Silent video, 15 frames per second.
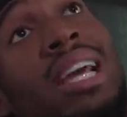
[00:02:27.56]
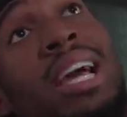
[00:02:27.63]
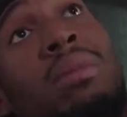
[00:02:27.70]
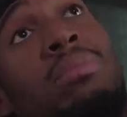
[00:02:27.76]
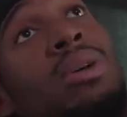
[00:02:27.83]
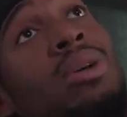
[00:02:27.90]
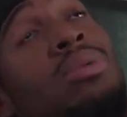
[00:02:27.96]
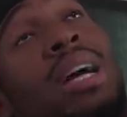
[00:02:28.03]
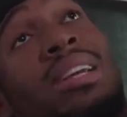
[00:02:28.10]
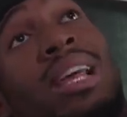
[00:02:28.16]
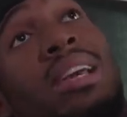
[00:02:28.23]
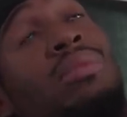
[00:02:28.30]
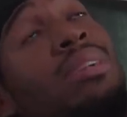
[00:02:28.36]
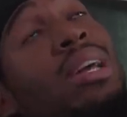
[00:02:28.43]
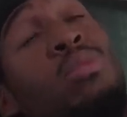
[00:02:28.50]
that, bro. Like
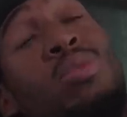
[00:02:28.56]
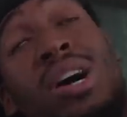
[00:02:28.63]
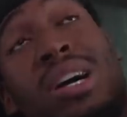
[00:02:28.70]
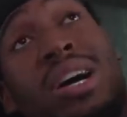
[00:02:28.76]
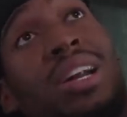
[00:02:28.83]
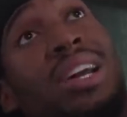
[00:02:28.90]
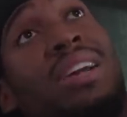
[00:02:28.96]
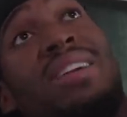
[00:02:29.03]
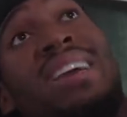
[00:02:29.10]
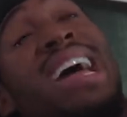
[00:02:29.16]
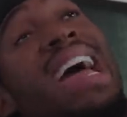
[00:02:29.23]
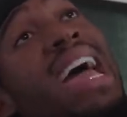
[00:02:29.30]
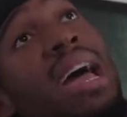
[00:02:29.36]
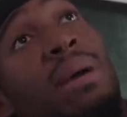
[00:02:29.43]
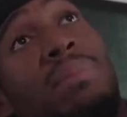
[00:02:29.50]
they, they walk out of here
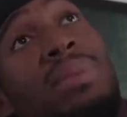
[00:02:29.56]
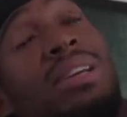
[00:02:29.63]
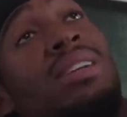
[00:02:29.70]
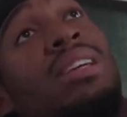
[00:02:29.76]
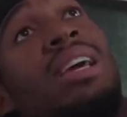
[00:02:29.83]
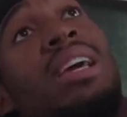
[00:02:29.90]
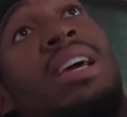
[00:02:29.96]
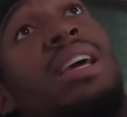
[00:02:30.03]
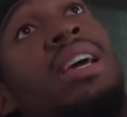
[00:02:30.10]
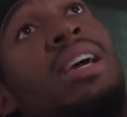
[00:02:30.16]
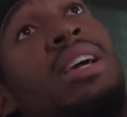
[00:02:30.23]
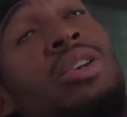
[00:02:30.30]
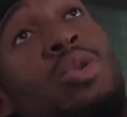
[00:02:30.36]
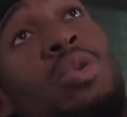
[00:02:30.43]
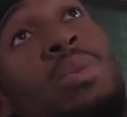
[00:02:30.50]
happy,
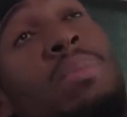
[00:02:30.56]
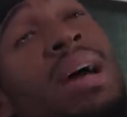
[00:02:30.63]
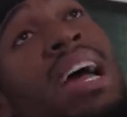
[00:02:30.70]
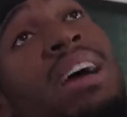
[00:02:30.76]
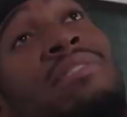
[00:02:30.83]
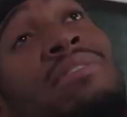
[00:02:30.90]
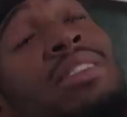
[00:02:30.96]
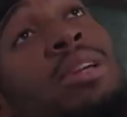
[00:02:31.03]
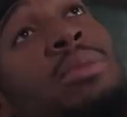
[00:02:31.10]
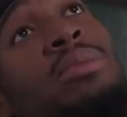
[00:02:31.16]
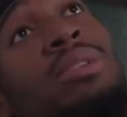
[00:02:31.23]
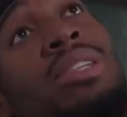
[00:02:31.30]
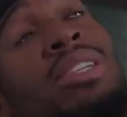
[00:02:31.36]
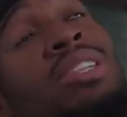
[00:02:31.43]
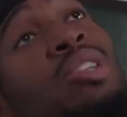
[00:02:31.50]
doing
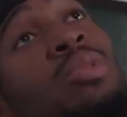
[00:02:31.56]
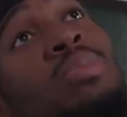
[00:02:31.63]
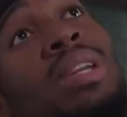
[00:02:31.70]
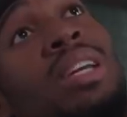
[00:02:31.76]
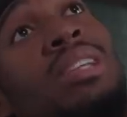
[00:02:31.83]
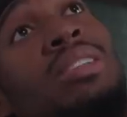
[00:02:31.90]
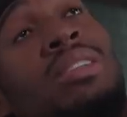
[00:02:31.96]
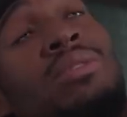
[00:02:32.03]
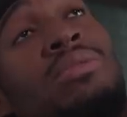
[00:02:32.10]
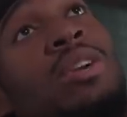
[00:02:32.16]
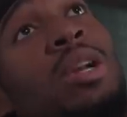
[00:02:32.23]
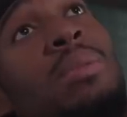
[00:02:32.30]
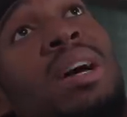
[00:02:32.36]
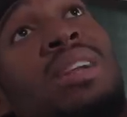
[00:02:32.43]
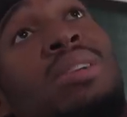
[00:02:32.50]
backflips and the splits in
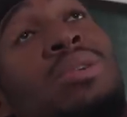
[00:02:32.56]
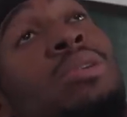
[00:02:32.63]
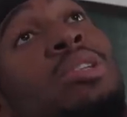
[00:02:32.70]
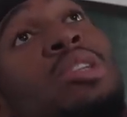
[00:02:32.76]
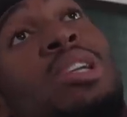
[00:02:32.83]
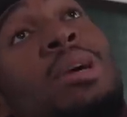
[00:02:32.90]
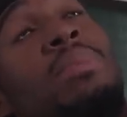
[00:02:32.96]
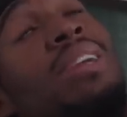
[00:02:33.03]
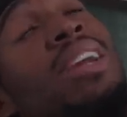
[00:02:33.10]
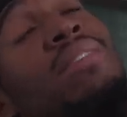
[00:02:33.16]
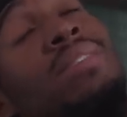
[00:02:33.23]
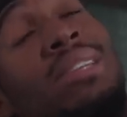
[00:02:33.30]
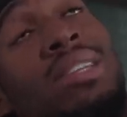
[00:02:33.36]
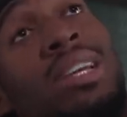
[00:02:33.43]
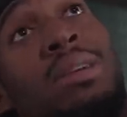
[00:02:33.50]
front of my doorstep and
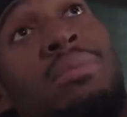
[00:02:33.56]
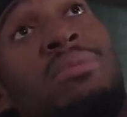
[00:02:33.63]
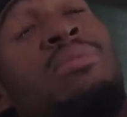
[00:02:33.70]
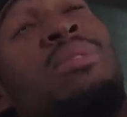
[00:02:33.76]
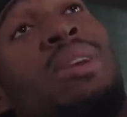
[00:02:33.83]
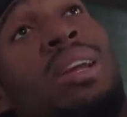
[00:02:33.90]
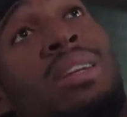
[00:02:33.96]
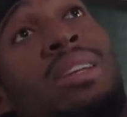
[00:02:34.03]
everything before they